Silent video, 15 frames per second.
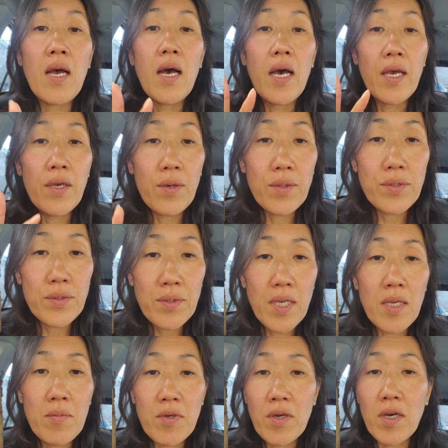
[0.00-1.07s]
I also
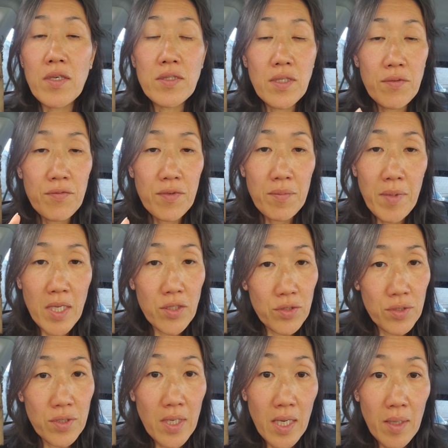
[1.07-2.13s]
came across
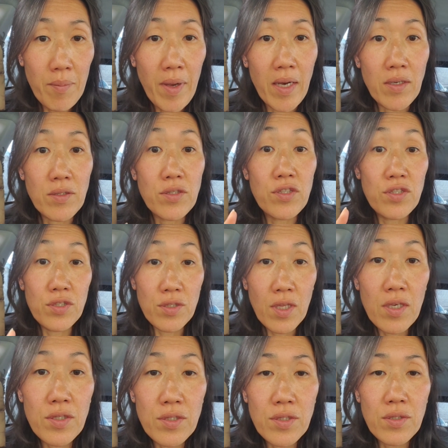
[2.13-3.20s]
information about
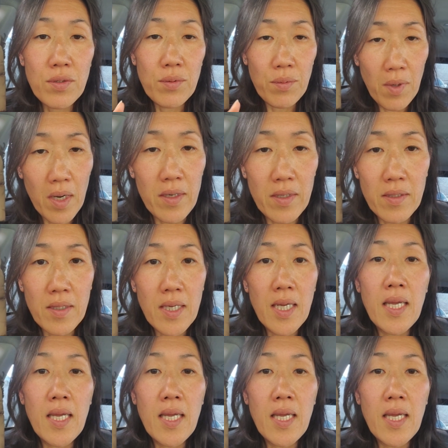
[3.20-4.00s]
sludge water.